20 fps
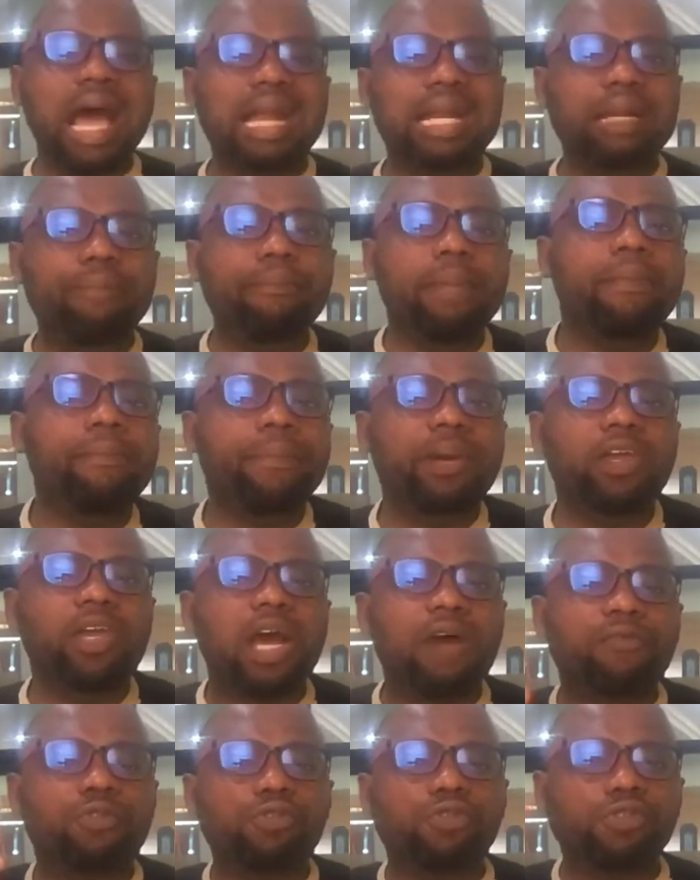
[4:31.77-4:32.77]
And remember, you
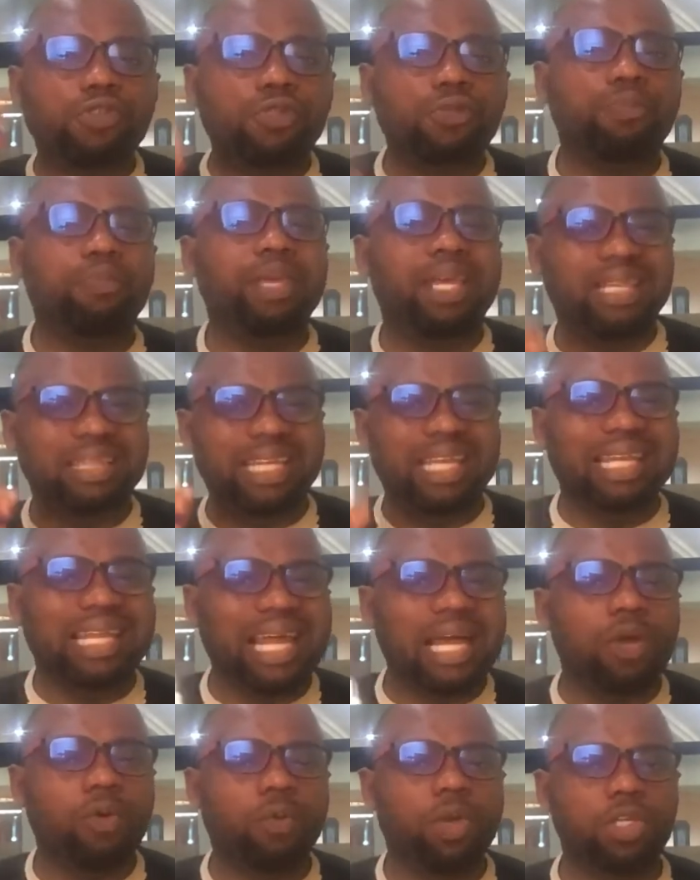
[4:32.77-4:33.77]
have to speak the
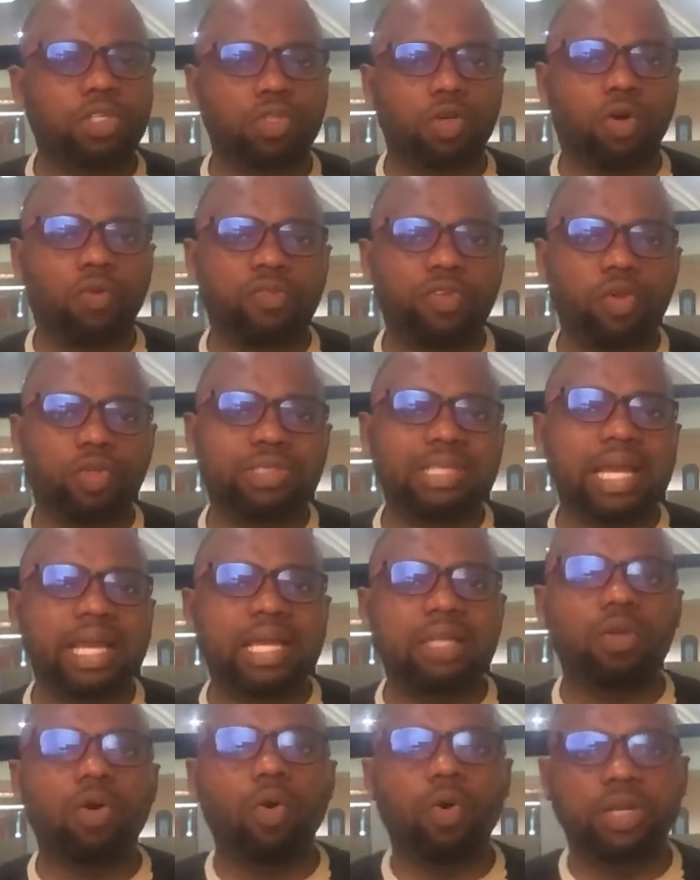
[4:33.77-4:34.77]
language of your
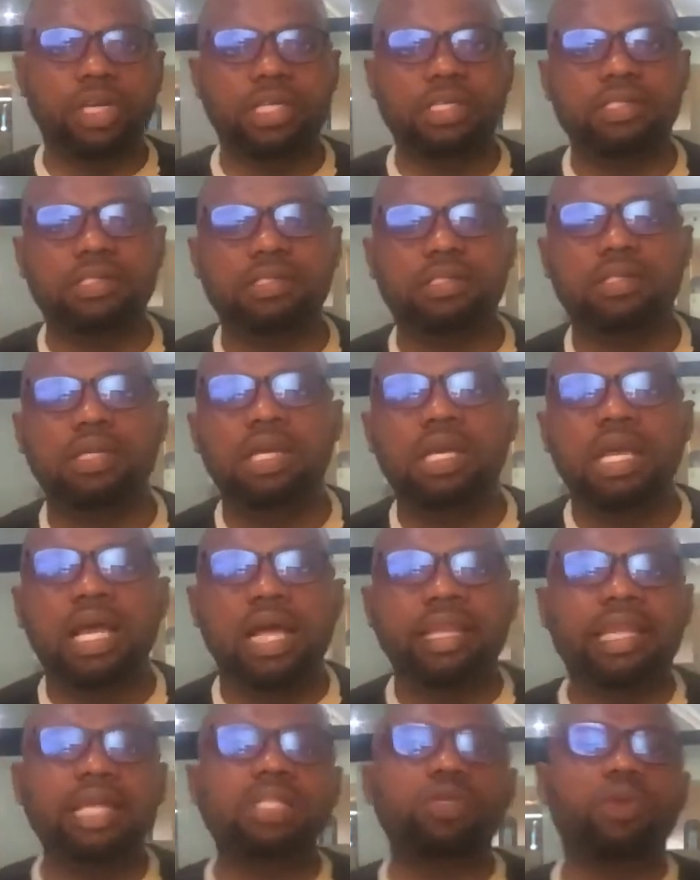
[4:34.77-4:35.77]
target audience.
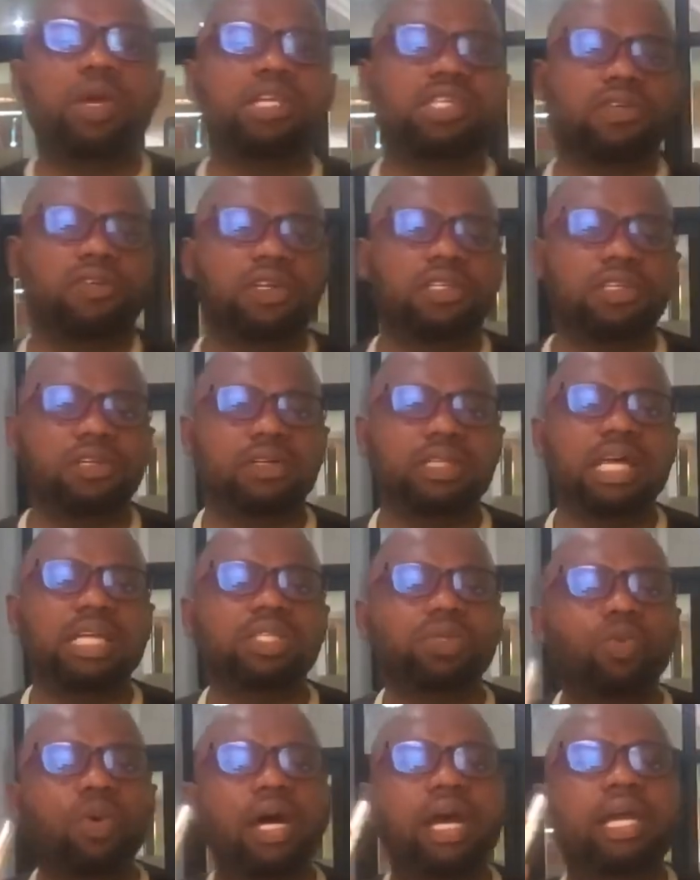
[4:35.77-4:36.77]
And that's why it's critical.
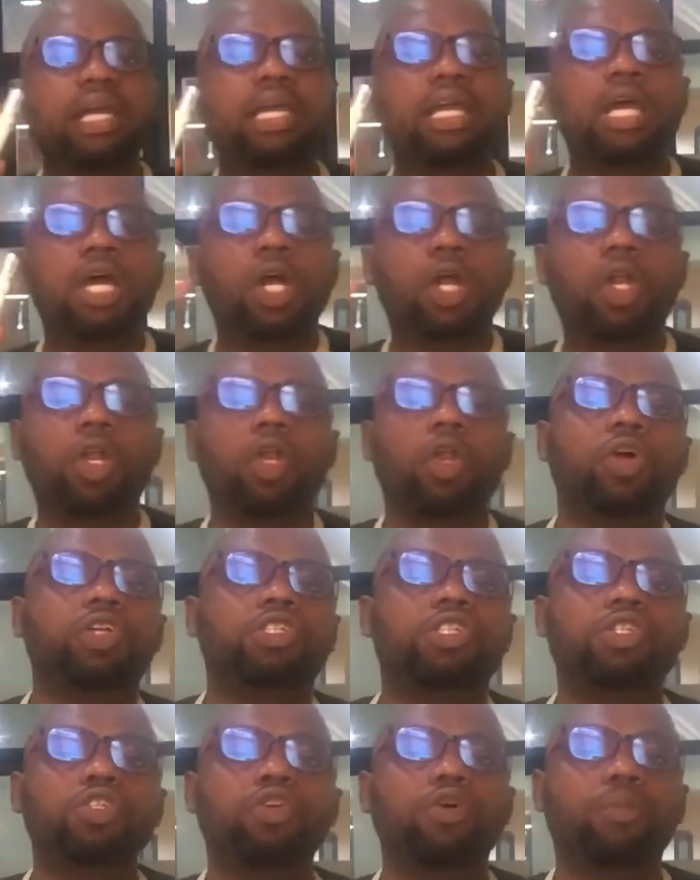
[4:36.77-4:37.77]
That's why
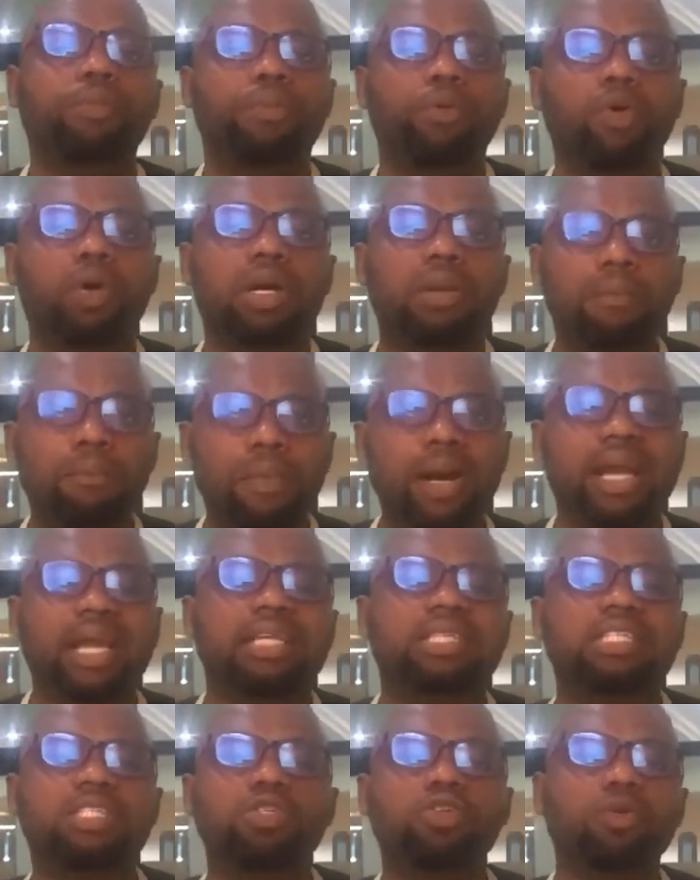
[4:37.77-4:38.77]
launching your book,
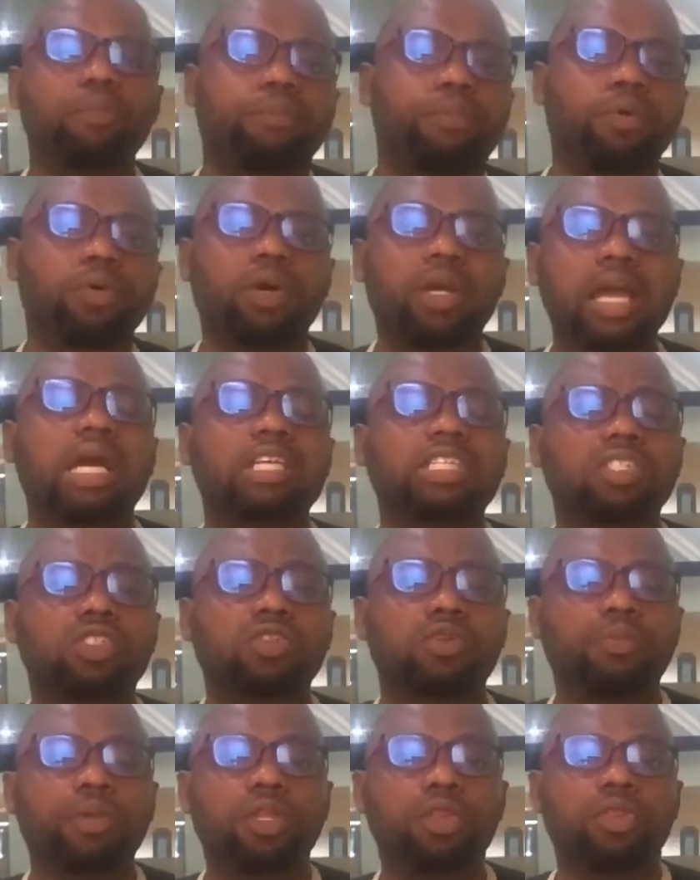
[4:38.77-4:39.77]
marketing your book
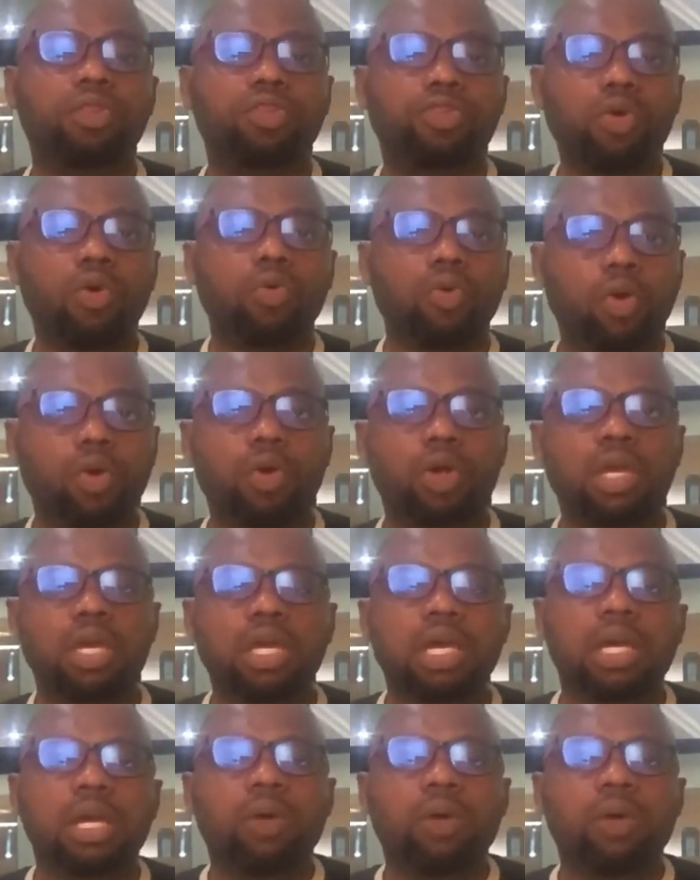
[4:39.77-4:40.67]
has to be thorough.